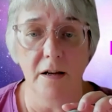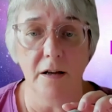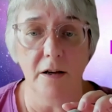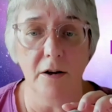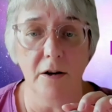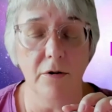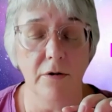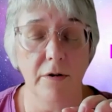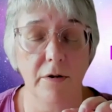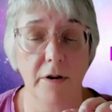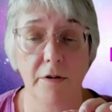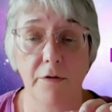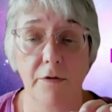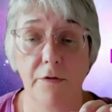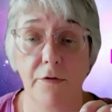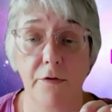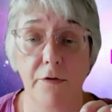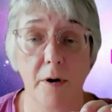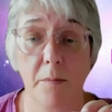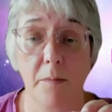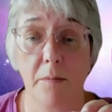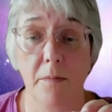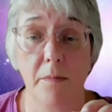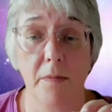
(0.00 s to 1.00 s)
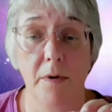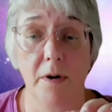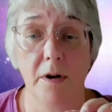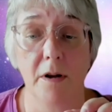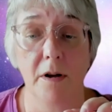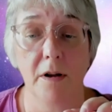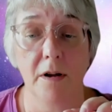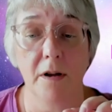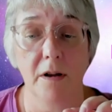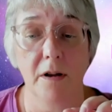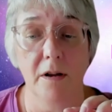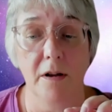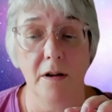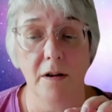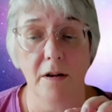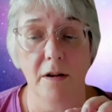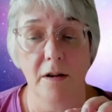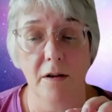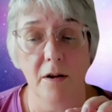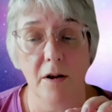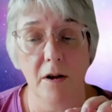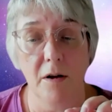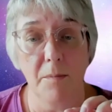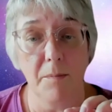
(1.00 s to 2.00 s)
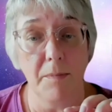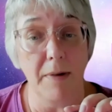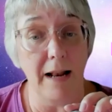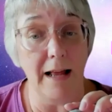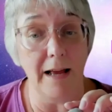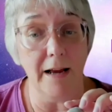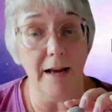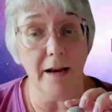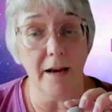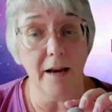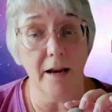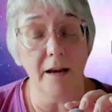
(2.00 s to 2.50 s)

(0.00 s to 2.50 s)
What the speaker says: going from black